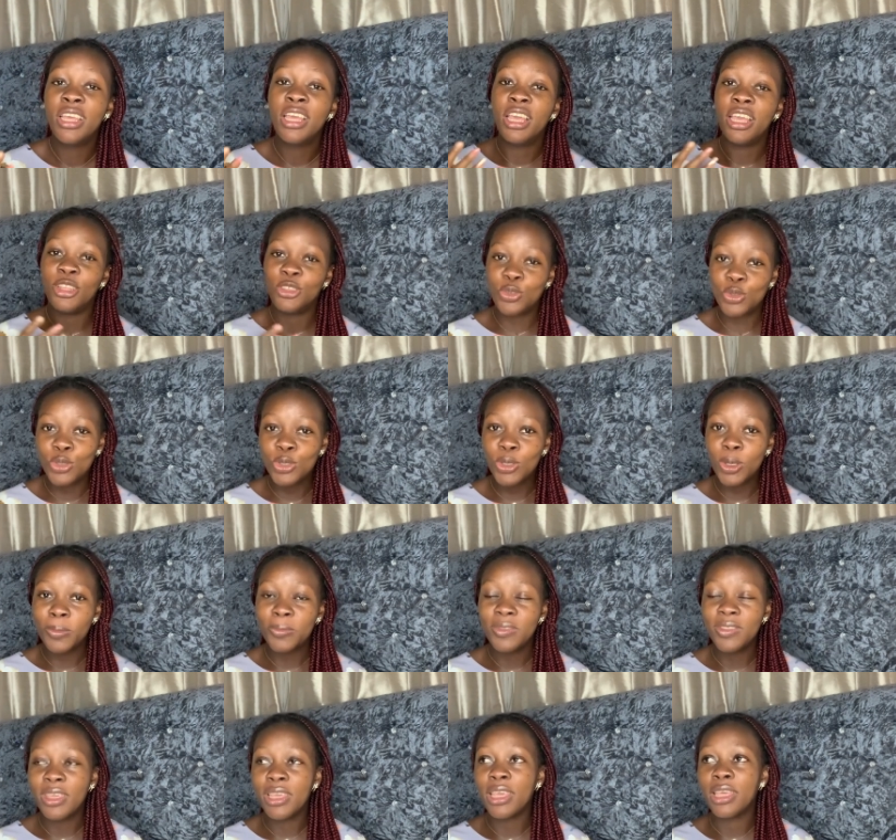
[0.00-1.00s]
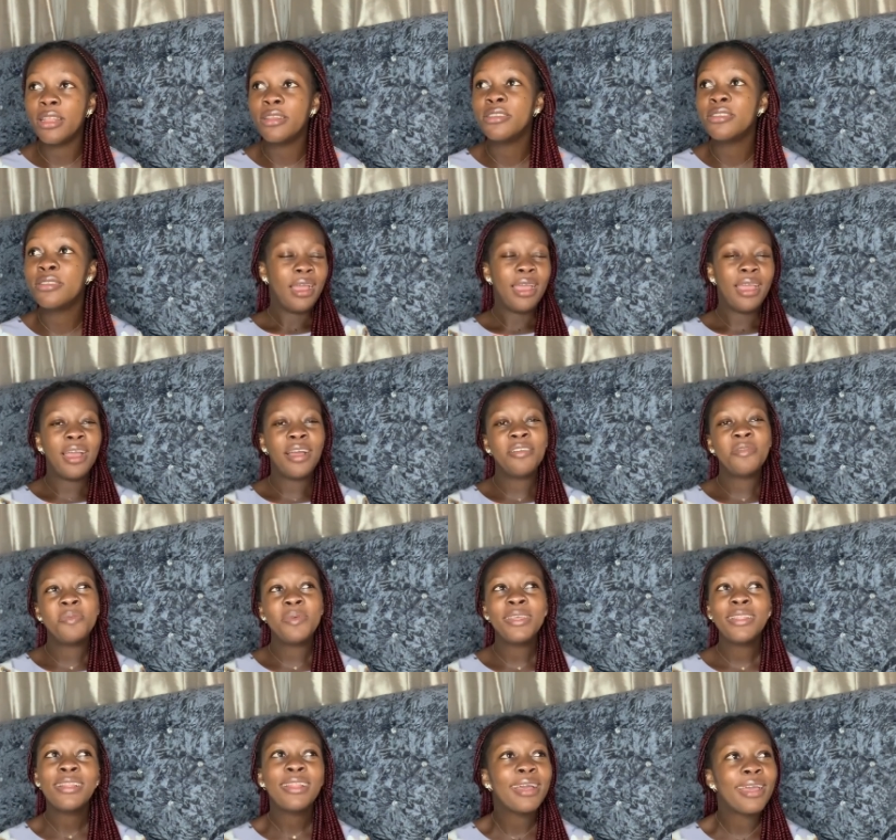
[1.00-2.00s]
into something else i have
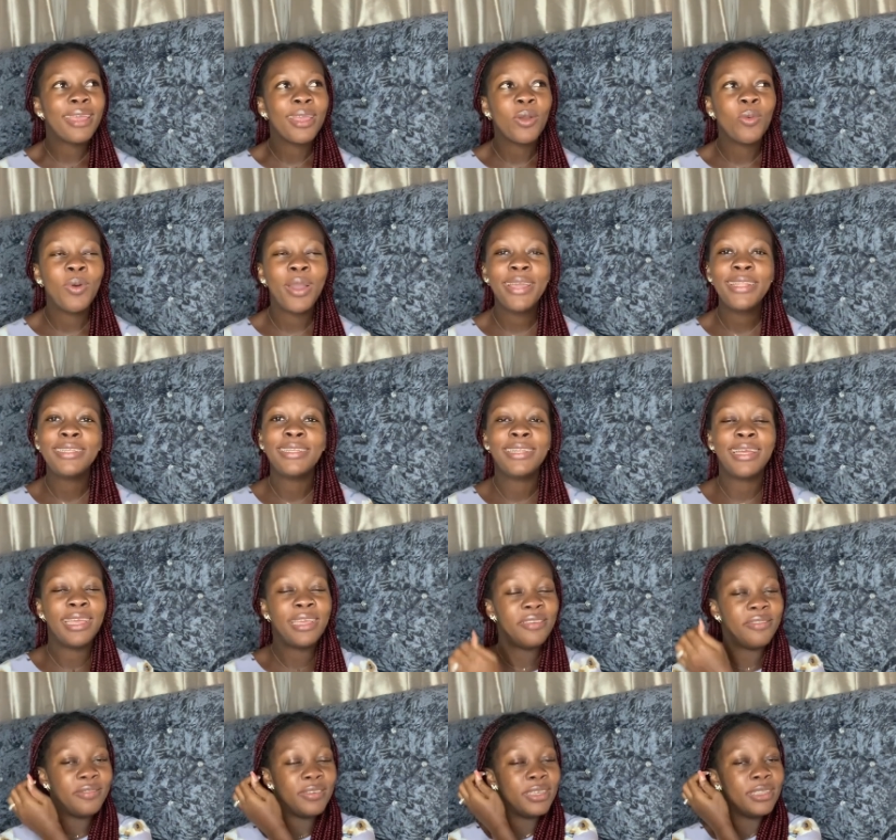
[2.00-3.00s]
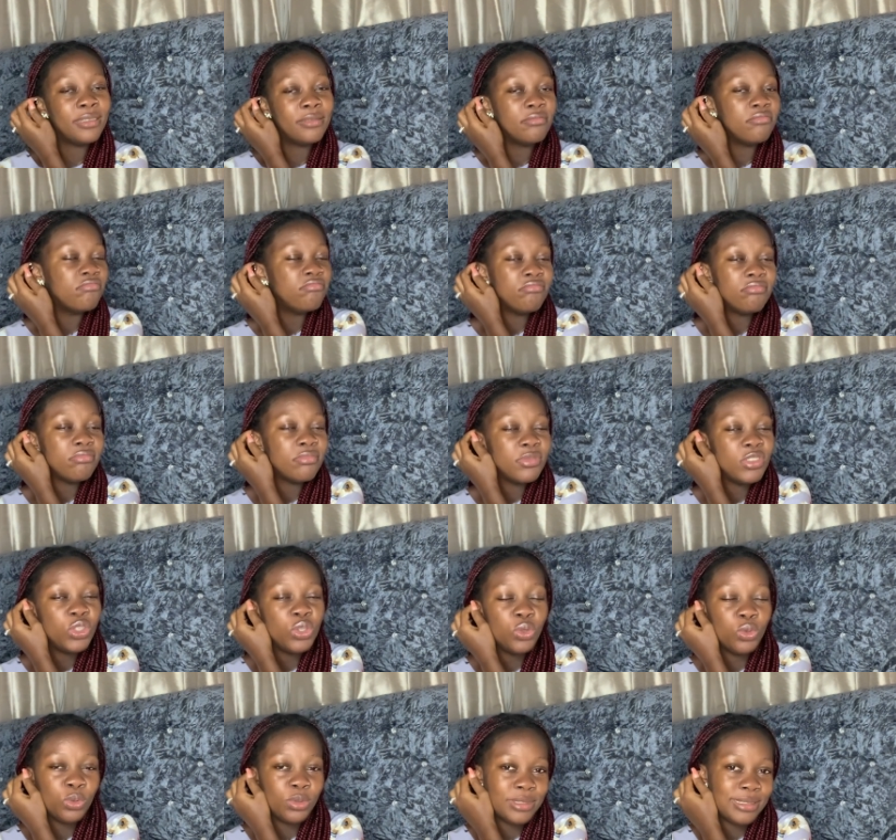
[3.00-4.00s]
been like why did i even you
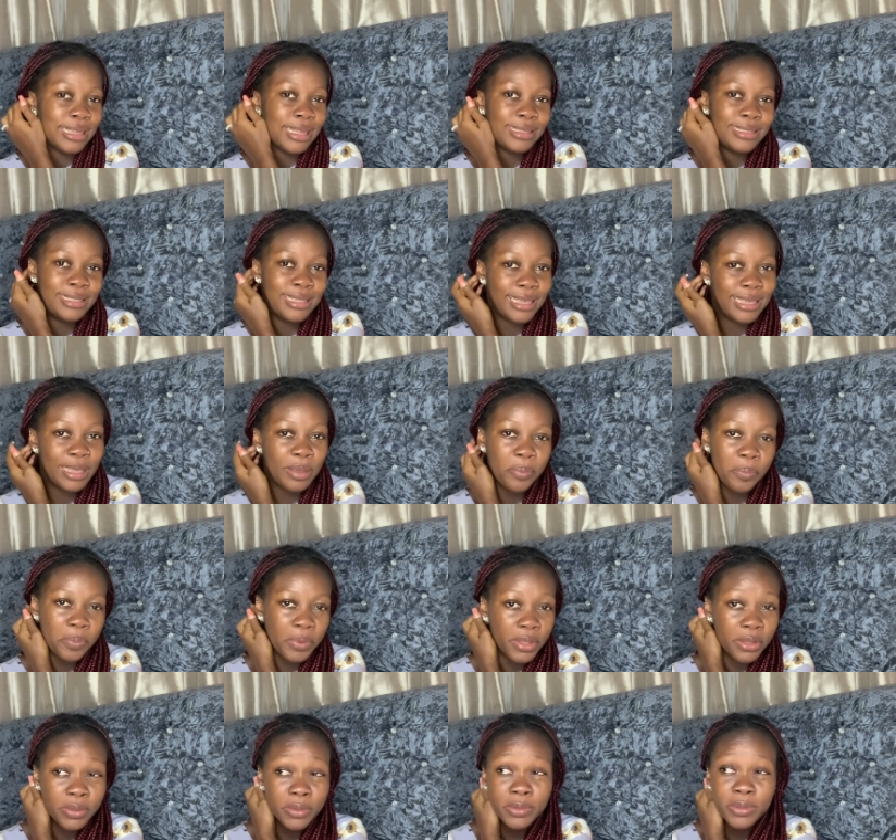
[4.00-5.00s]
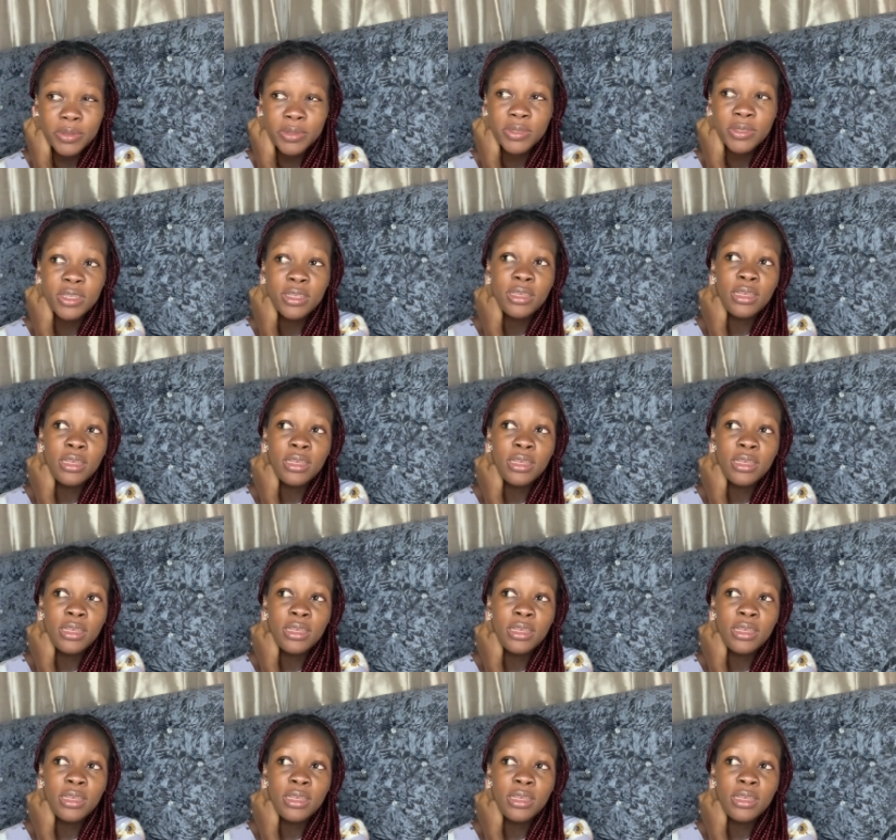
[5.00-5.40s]
know start taking pills